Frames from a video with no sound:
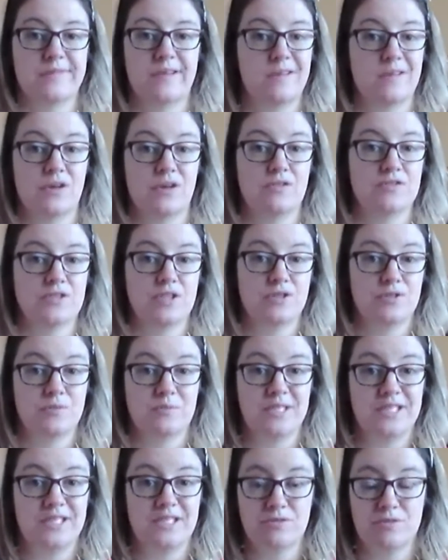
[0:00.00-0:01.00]
a lot of social
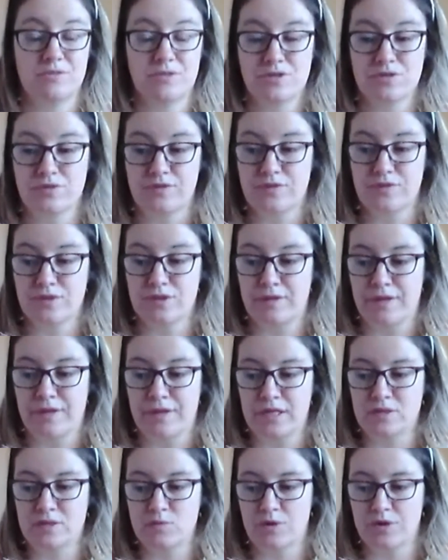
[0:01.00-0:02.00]
media and stuff and doing
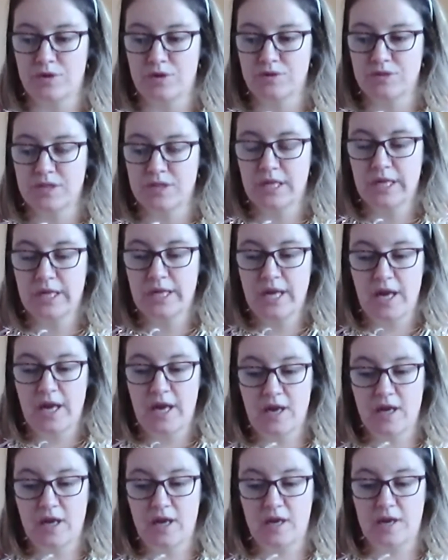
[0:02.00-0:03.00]
things, whatnot.
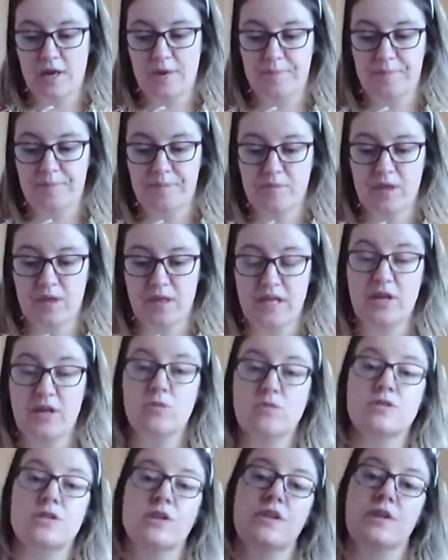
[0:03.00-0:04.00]
They
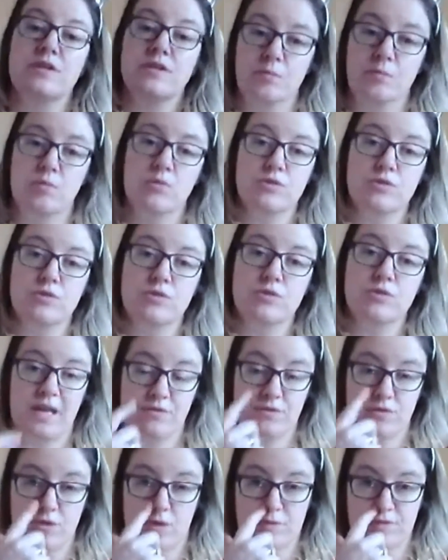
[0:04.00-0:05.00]
also know it's important to come and
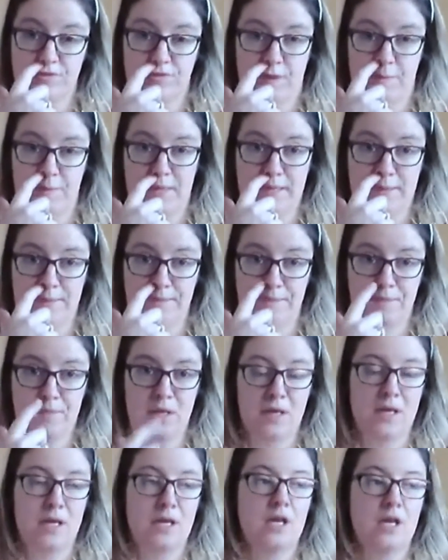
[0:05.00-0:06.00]
have time as a family.
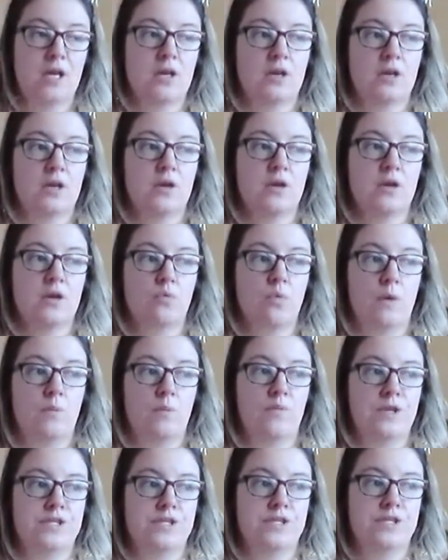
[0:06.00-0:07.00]
When
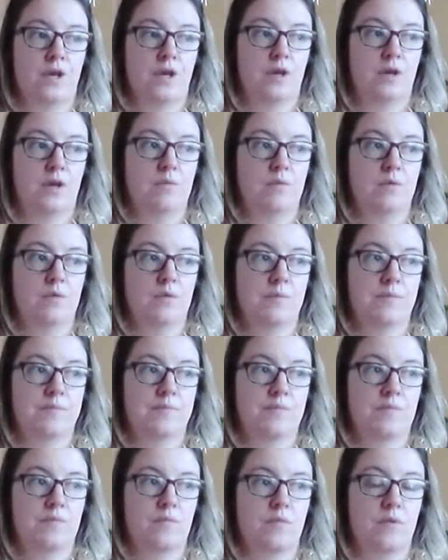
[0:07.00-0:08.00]
we do,
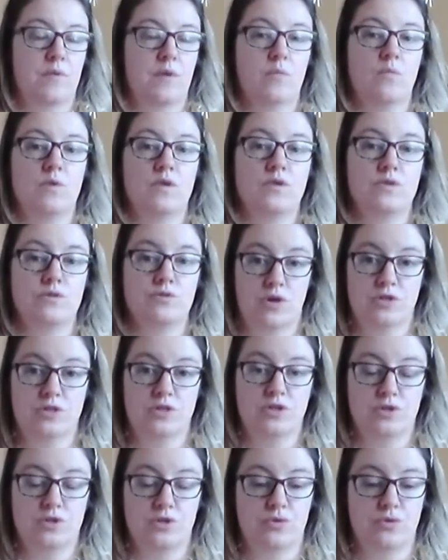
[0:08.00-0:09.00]
we try
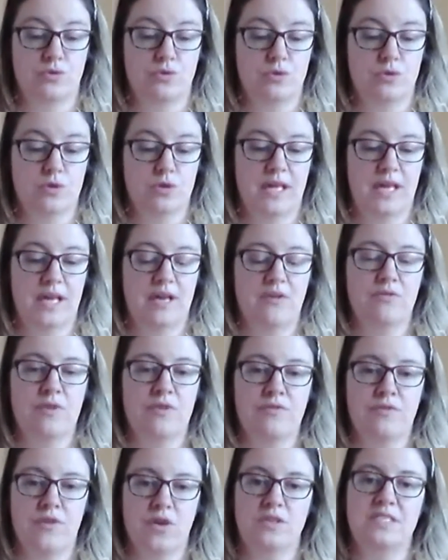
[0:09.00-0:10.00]
to talk. If we
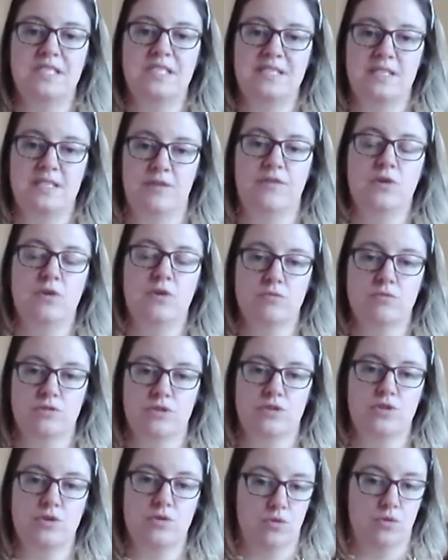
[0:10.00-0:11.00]
find it difficult to
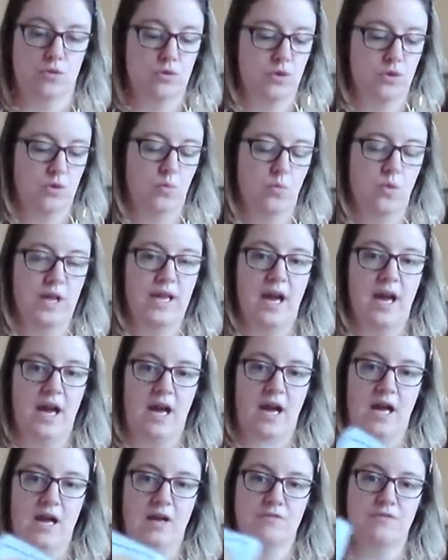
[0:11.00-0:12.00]
talk, we
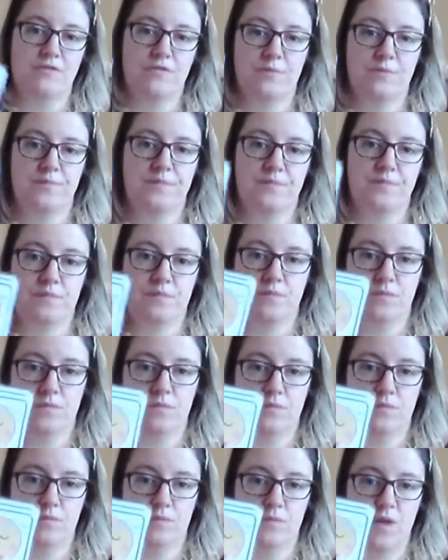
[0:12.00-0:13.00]
have
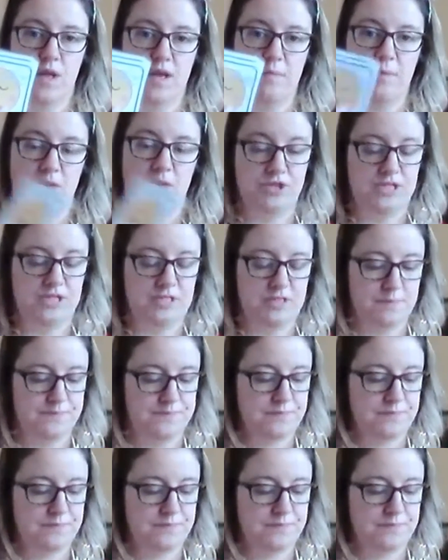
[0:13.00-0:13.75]
emojis.